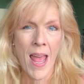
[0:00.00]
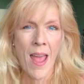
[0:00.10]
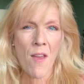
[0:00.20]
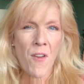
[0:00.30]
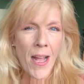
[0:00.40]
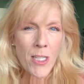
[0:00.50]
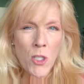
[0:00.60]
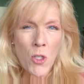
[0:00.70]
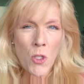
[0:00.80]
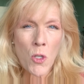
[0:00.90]
If I
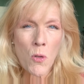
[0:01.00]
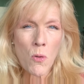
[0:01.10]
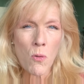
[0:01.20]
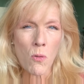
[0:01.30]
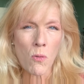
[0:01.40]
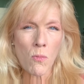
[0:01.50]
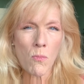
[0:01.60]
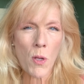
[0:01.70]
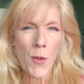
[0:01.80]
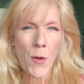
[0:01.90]

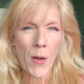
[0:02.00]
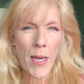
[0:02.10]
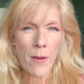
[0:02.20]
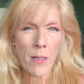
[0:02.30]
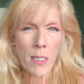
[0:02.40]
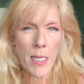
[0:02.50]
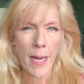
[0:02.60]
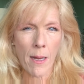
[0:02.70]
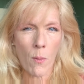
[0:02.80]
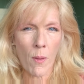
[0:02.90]
assume you're
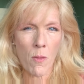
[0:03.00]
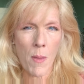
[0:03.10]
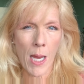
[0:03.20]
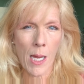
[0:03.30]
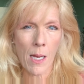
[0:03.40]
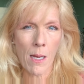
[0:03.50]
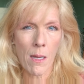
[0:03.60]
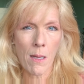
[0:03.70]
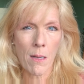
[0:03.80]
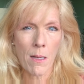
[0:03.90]
irritated with me,
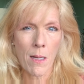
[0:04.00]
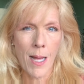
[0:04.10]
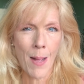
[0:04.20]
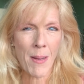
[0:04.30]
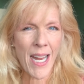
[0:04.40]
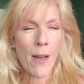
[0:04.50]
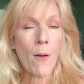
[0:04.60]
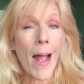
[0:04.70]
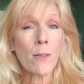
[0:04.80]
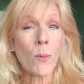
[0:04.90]
I'm going to
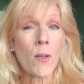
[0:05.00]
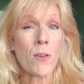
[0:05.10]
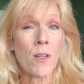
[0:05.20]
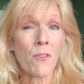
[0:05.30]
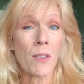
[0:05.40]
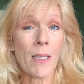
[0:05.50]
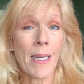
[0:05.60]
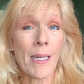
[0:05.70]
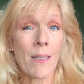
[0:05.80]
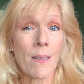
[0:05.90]
interact with you
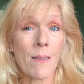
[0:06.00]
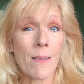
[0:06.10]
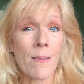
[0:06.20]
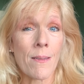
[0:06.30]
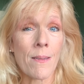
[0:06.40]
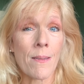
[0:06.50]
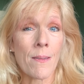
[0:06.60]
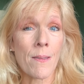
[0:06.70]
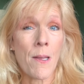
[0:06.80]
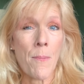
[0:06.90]
differently.
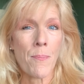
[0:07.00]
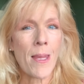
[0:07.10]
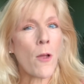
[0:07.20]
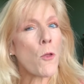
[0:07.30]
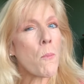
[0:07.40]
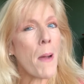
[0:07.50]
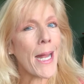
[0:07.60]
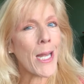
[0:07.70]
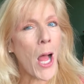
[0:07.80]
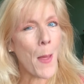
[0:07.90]
Now, you
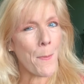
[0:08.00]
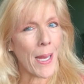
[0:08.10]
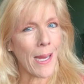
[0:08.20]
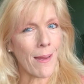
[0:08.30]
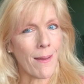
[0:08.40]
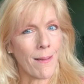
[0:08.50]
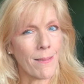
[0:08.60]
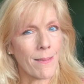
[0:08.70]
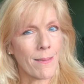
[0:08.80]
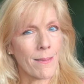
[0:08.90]
might not be.
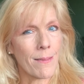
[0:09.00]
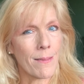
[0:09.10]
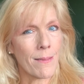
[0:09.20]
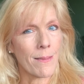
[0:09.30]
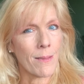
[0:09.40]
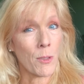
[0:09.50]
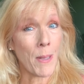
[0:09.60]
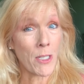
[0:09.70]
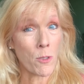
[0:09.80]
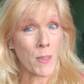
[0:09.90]
You
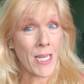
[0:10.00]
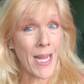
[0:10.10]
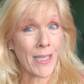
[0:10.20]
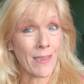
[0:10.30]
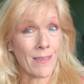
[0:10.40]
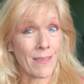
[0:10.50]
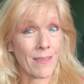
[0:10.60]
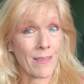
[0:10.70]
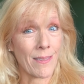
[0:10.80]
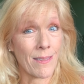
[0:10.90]
might just be tired.
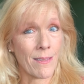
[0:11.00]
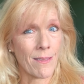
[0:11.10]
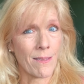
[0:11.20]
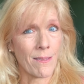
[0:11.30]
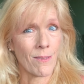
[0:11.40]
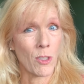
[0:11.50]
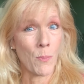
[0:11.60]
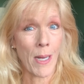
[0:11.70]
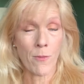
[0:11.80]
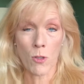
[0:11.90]
You
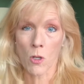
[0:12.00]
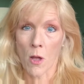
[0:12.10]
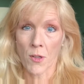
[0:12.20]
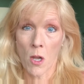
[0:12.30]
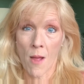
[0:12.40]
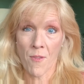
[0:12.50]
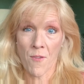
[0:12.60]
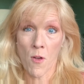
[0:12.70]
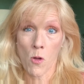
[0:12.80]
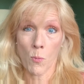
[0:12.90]
might have just gotten off the
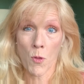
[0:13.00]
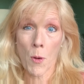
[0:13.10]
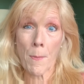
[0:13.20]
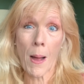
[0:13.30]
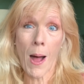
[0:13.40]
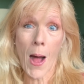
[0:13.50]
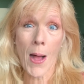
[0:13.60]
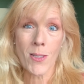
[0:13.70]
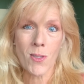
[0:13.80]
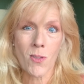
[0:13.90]
phone with your
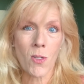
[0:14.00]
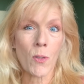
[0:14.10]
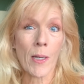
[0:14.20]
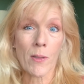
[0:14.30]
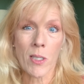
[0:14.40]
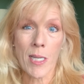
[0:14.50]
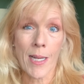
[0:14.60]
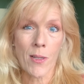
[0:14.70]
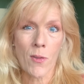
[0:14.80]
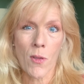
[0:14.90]
boss who
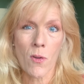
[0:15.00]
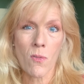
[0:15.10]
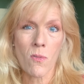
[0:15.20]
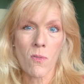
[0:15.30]
irritated you.